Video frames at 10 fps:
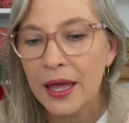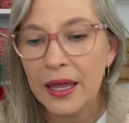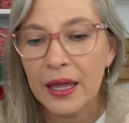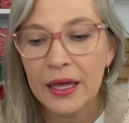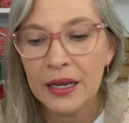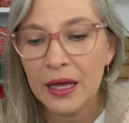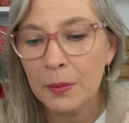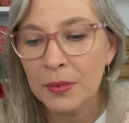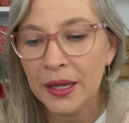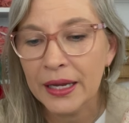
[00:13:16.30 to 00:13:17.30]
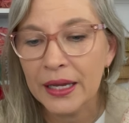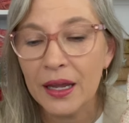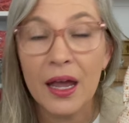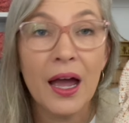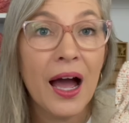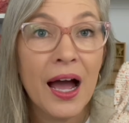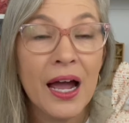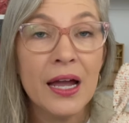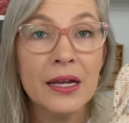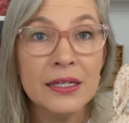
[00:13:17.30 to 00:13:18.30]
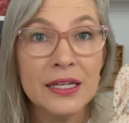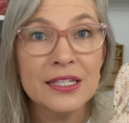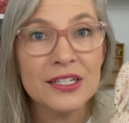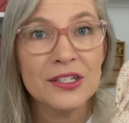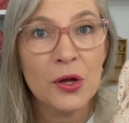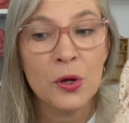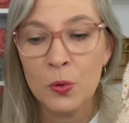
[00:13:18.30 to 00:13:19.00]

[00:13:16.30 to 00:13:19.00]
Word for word: And I'm like, I need to know